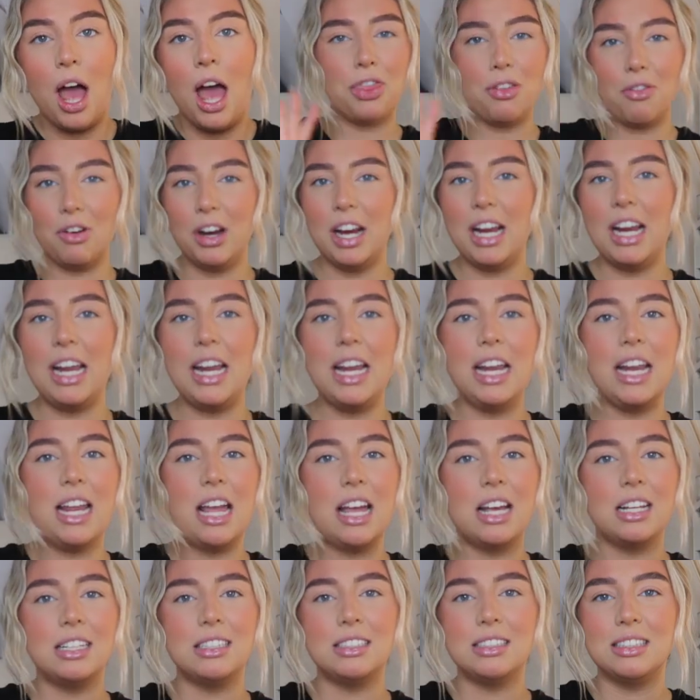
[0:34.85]
3
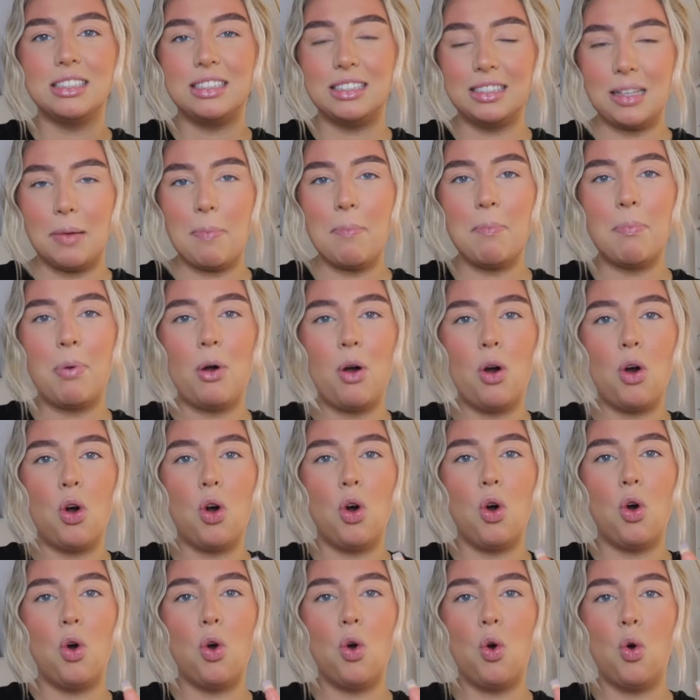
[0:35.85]

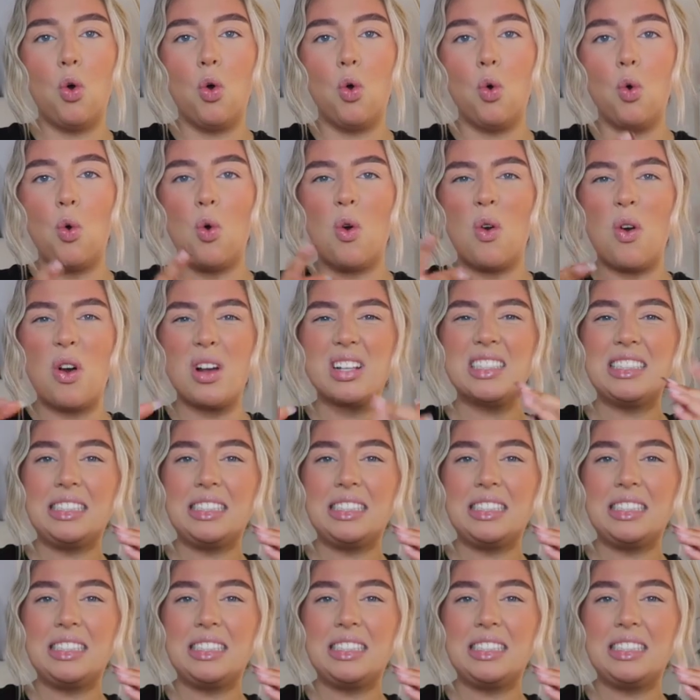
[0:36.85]
simpler